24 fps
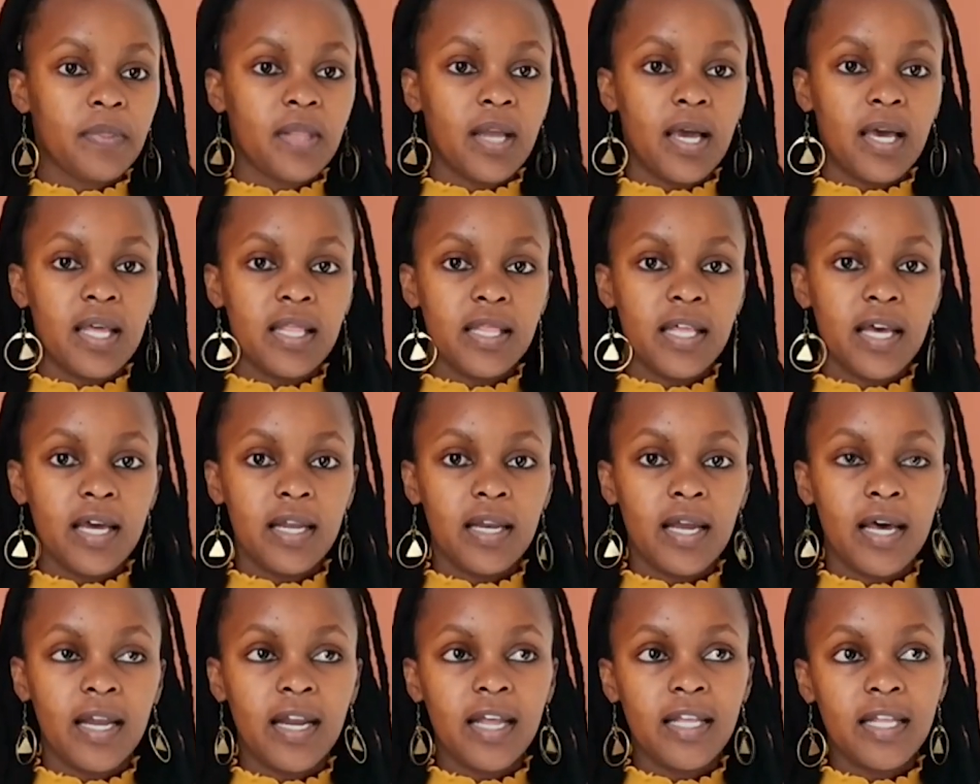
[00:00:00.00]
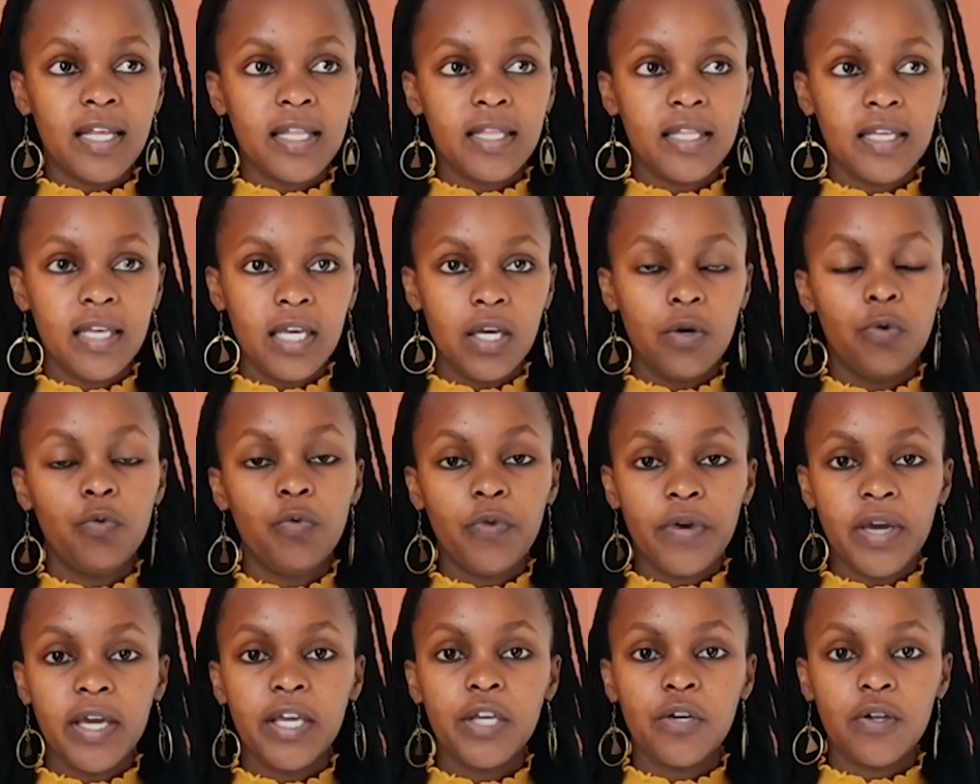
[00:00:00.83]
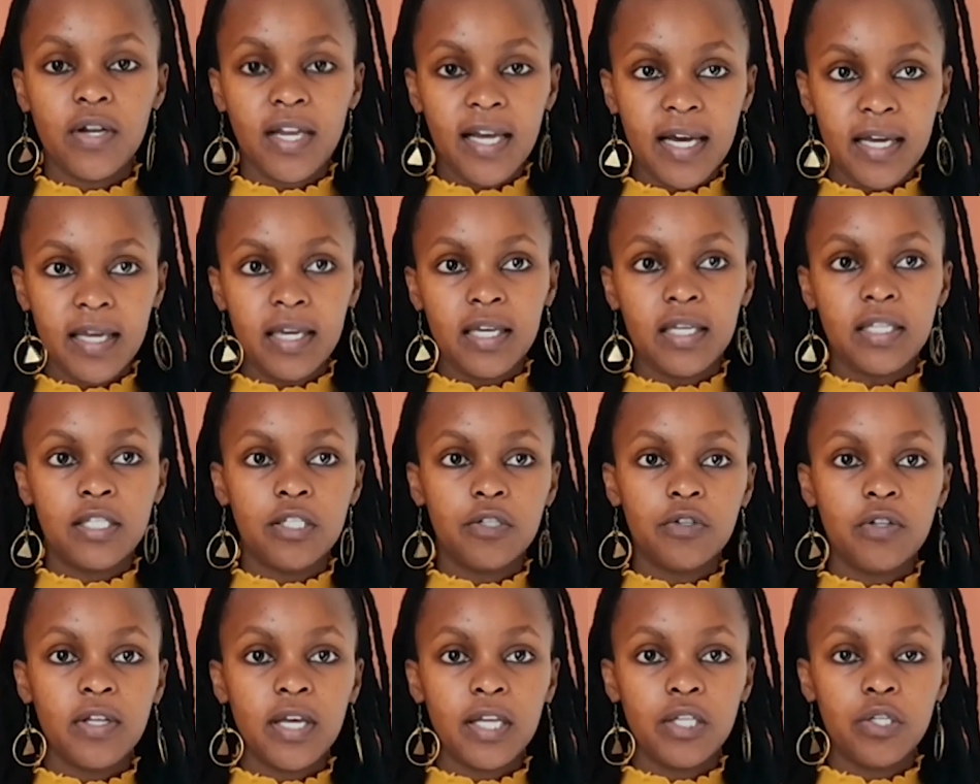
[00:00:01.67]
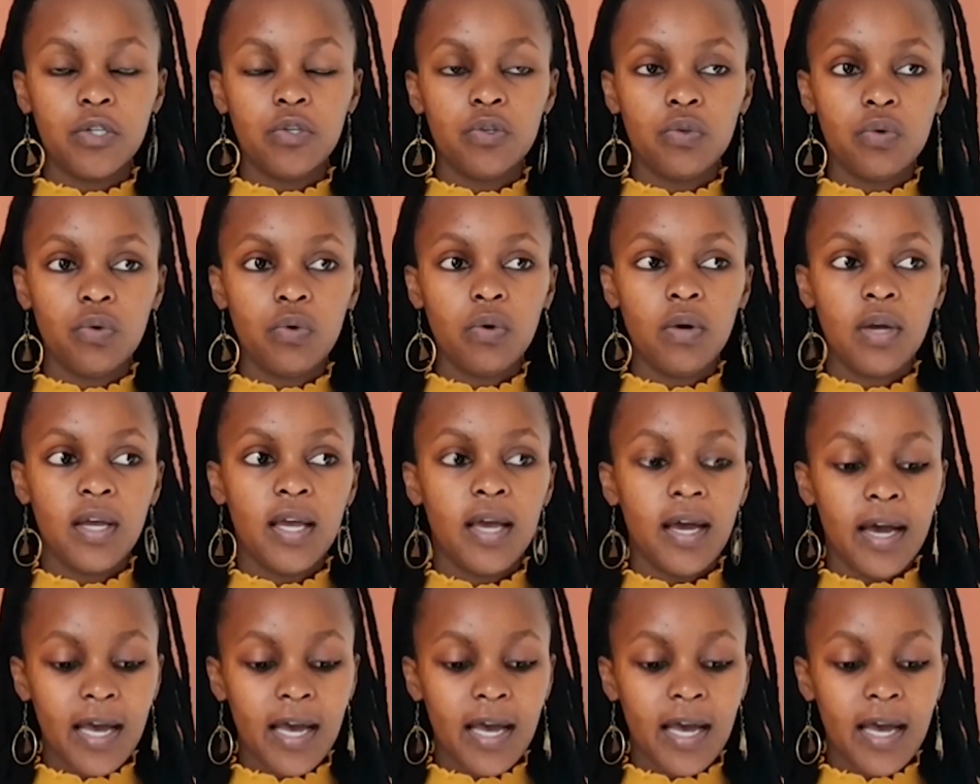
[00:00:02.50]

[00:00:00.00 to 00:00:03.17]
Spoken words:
And then another thing, weigh your luggage so that you know,